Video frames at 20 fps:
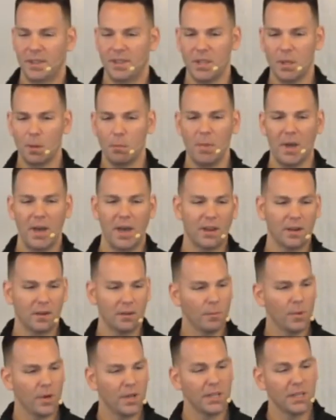the amount
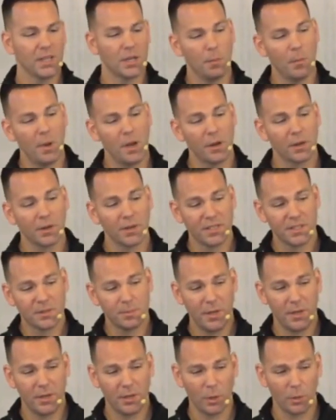of money that Americans
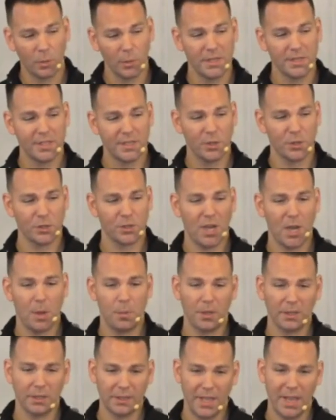spent on retail
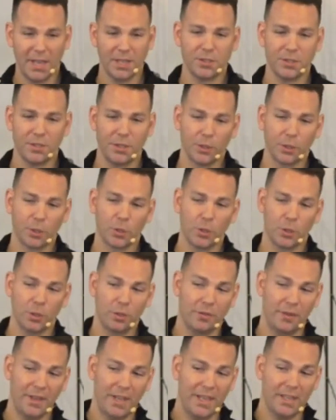shopping last year could
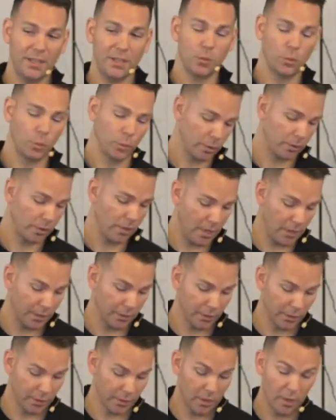have ended world
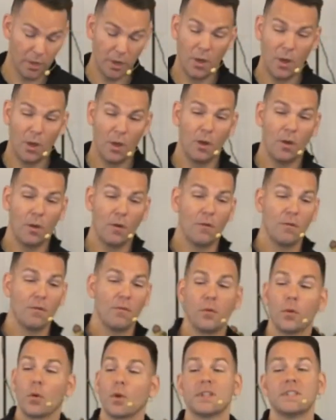hunger
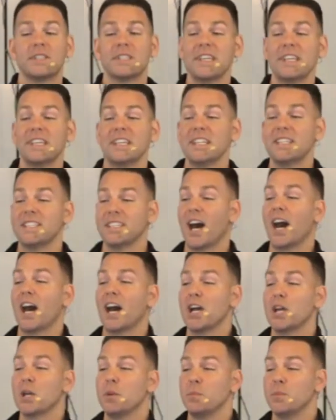14
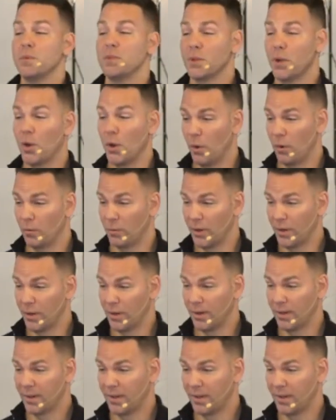times over.